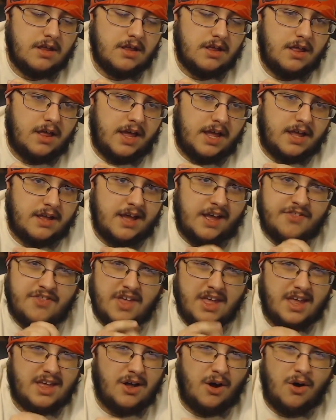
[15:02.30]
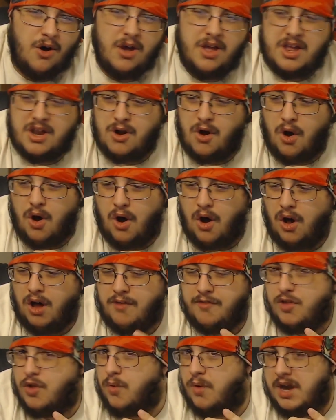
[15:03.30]
Like, I think in all
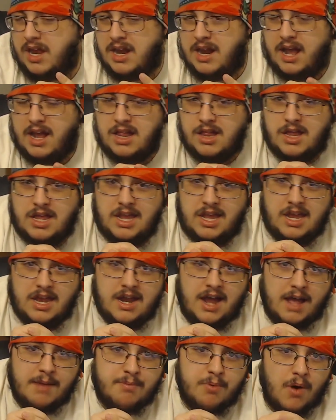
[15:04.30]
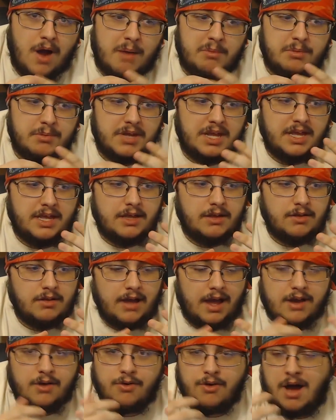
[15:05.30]
of 2019, I
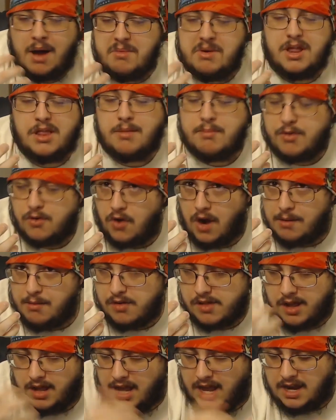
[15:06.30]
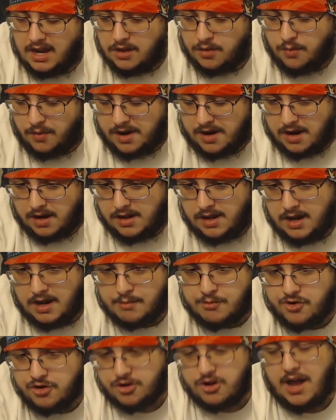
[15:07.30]
don't know how many subscribers I gained in 2019.
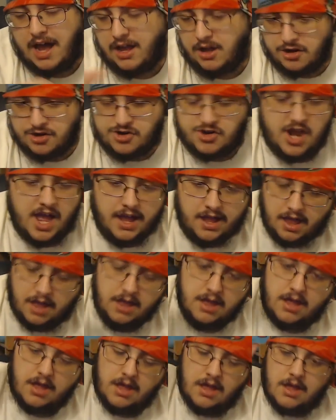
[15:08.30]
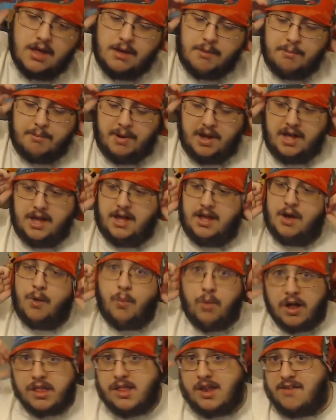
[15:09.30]
I'm sure I could check. But it
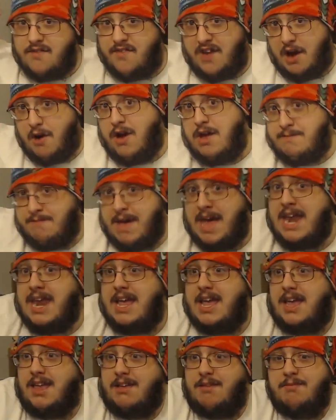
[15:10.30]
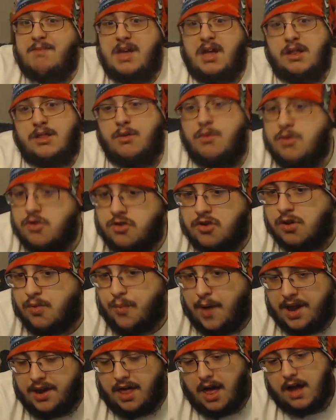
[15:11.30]
wasn't very many because it was just
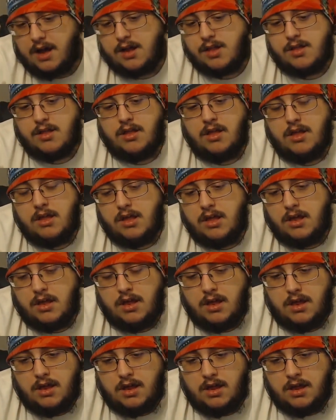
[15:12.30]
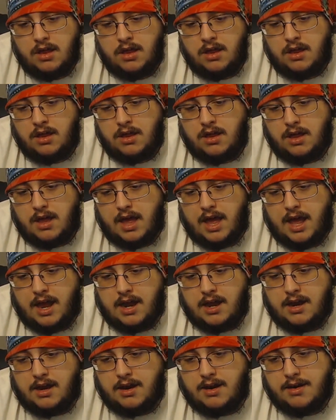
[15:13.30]
wedlocks.
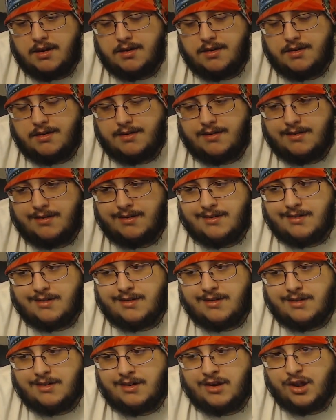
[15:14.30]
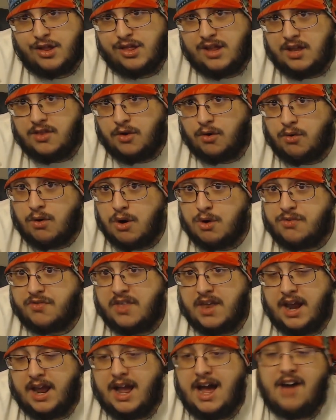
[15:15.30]
And to see the growth
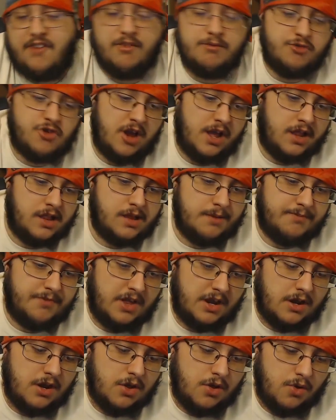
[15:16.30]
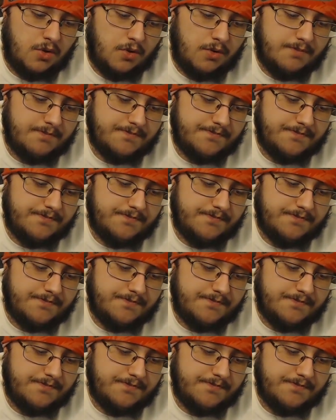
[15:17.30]
that I got from trying something new